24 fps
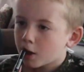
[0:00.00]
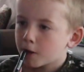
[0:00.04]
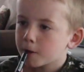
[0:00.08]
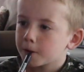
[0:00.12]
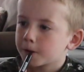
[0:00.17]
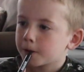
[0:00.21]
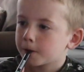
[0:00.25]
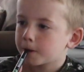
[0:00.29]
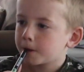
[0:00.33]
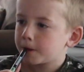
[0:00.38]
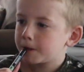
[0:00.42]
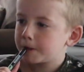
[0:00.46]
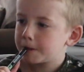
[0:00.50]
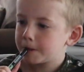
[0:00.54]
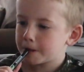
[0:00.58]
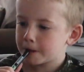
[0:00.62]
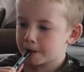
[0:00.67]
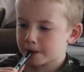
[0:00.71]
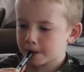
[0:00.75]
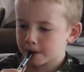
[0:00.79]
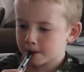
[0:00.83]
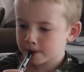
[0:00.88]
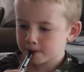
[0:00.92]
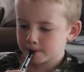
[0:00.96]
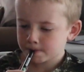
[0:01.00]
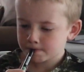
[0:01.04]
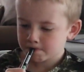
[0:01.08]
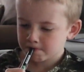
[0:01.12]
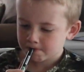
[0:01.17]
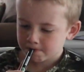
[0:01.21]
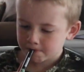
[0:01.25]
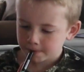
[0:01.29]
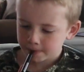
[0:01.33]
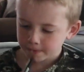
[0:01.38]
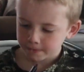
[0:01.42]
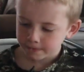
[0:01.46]

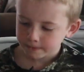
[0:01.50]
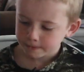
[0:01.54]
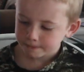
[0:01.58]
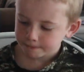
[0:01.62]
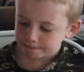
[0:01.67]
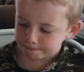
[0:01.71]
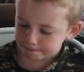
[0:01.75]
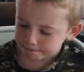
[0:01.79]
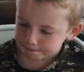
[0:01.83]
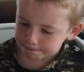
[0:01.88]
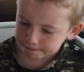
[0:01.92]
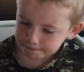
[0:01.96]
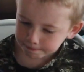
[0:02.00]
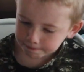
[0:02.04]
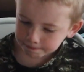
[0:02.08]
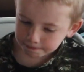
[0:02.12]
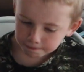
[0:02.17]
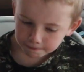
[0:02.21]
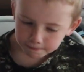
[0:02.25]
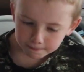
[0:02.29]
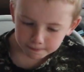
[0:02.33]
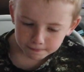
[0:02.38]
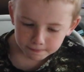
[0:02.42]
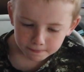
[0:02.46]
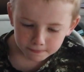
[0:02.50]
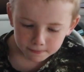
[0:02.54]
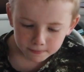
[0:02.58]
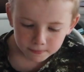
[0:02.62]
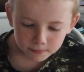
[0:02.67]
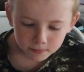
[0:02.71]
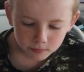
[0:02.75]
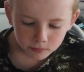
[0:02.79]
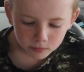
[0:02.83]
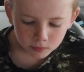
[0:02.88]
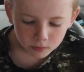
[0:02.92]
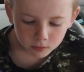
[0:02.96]

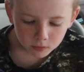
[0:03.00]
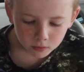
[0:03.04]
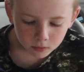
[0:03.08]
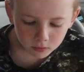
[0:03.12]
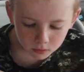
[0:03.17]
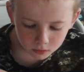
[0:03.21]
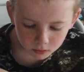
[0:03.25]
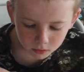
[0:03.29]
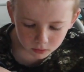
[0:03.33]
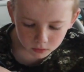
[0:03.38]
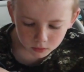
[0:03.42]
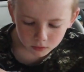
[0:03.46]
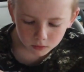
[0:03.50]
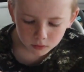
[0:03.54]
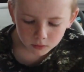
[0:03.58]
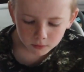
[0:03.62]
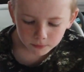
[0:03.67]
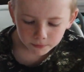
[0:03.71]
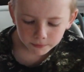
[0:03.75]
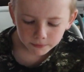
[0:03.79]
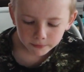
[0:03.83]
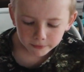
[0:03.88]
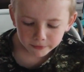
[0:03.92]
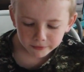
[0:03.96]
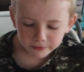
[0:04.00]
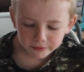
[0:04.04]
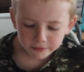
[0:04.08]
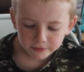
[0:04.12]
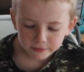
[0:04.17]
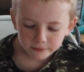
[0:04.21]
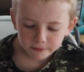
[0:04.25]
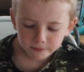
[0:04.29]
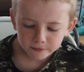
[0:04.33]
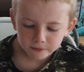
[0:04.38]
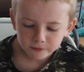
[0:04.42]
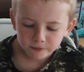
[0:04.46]

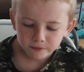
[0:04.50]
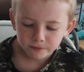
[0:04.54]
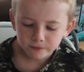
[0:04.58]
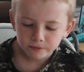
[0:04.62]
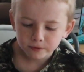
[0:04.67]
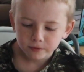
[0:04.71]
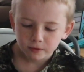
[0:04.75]
The person shown says nothing.